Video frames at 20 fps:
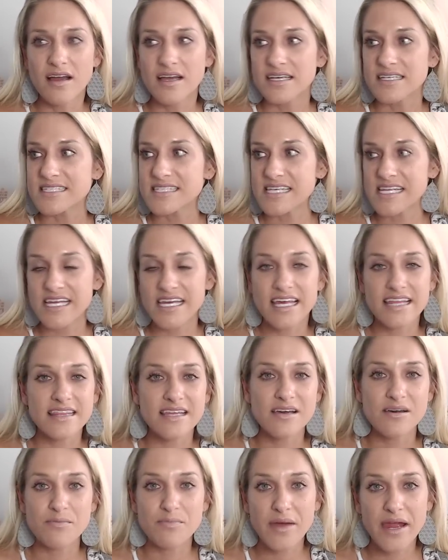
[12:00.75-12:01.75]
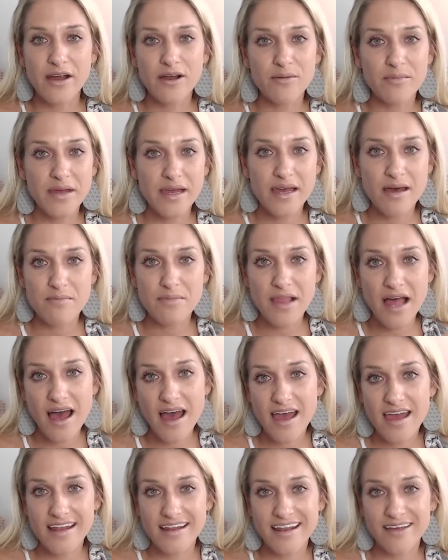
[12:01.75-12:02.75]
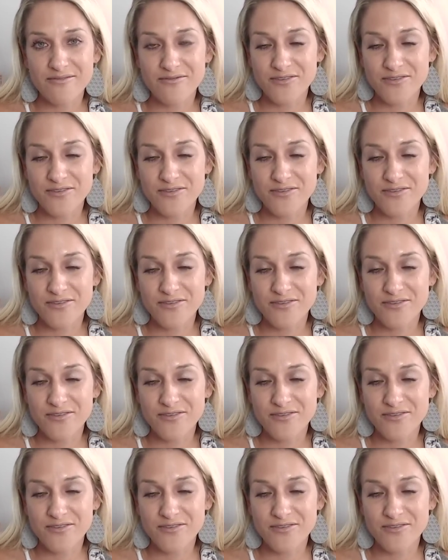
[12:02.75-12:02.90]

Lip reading: sitting at the parent pickup line